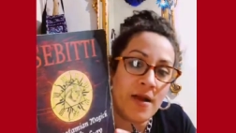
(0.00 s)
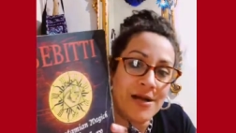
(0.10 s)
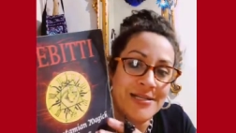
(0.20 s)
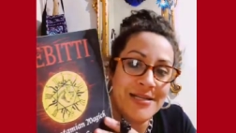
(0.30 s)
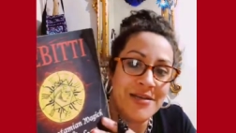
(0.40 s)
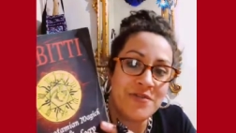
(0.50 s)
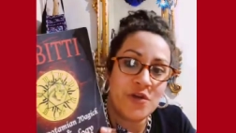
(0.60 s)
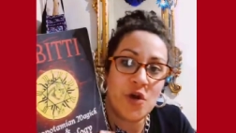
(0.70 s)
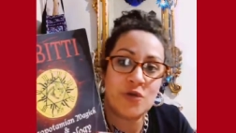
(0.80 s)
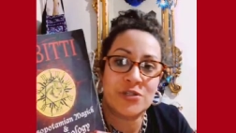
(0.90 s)
I didn't even
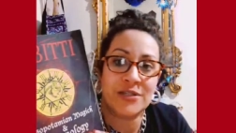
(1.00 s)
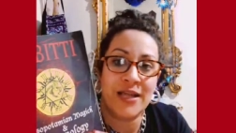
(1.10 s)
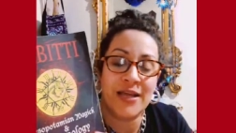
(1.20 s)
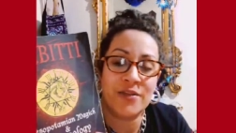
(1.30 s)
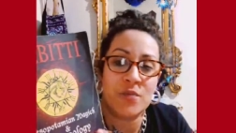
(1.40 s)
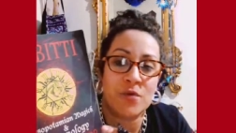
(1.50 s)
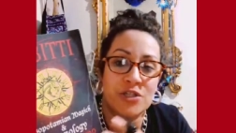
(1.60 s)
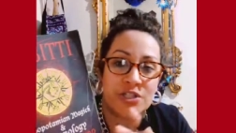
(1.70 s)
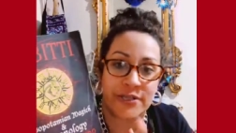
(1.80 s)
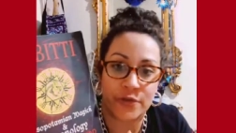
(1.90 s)
go to like the more
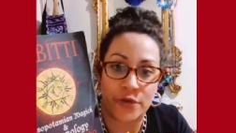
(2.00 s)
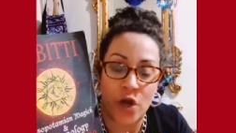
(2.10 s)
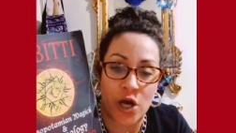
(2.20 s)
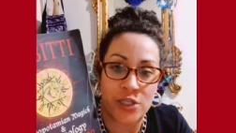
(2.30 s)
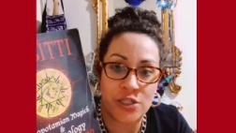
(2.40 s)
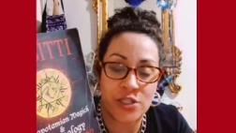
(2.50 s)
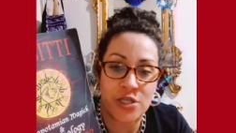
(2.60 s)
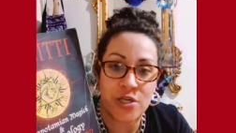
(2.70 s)
gentler gods,